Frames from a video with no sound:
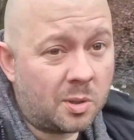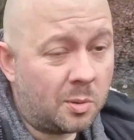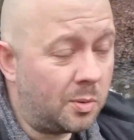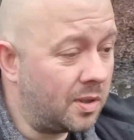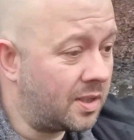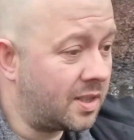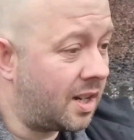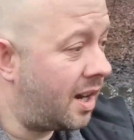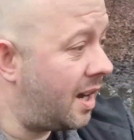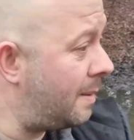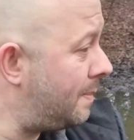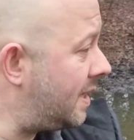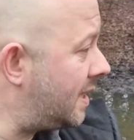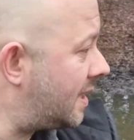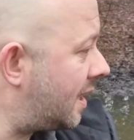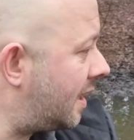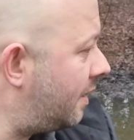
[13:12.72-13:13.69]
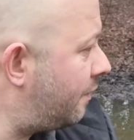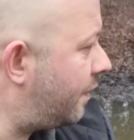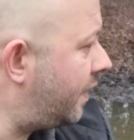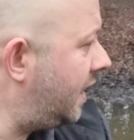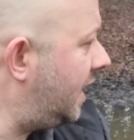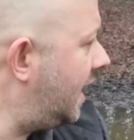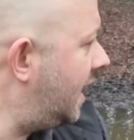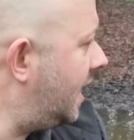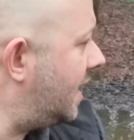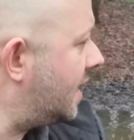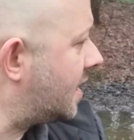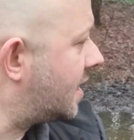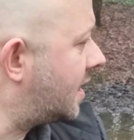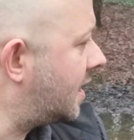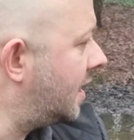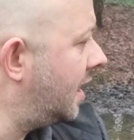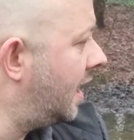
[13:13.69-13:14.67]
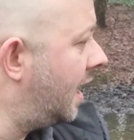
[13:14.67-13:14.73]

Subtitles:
all the time. He's done it for years,